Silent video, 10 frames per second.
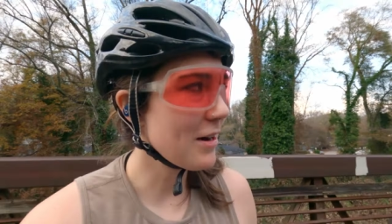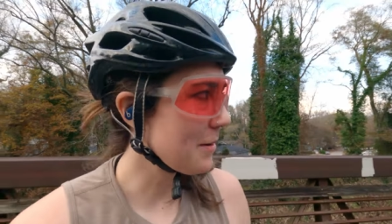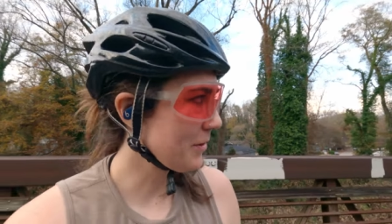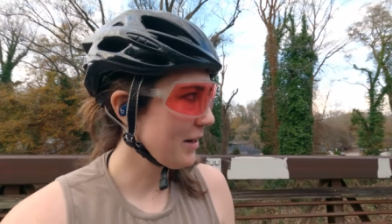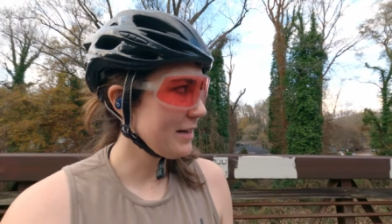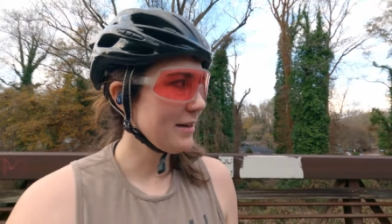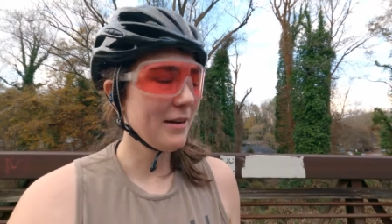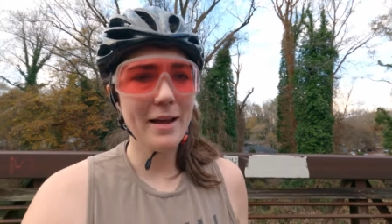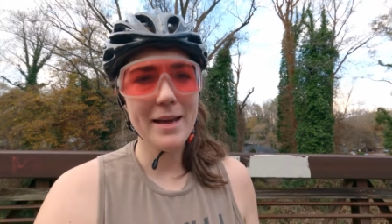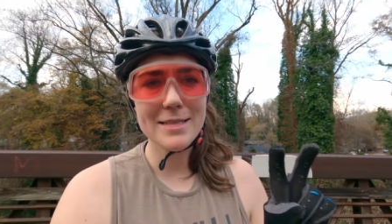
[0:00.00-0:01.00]
other upgrade,
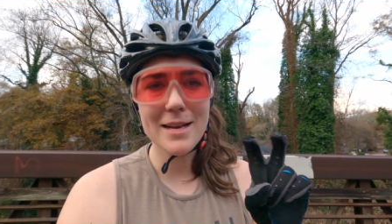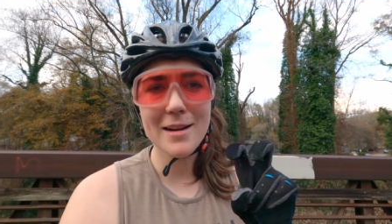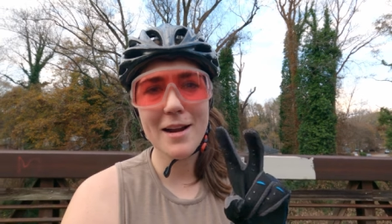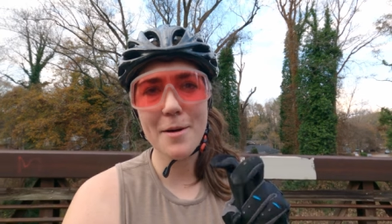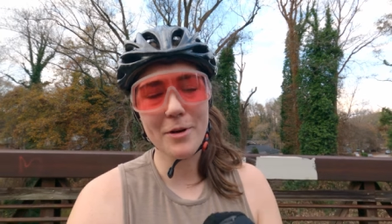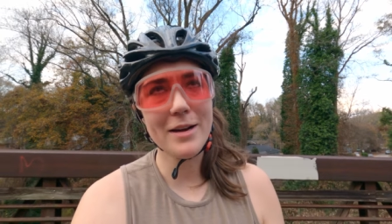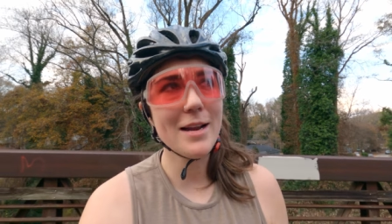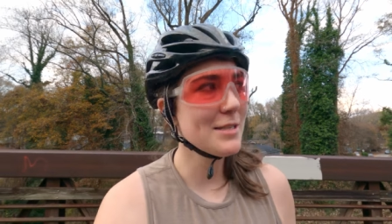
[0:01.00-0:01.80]
okay, it's not an upgrade.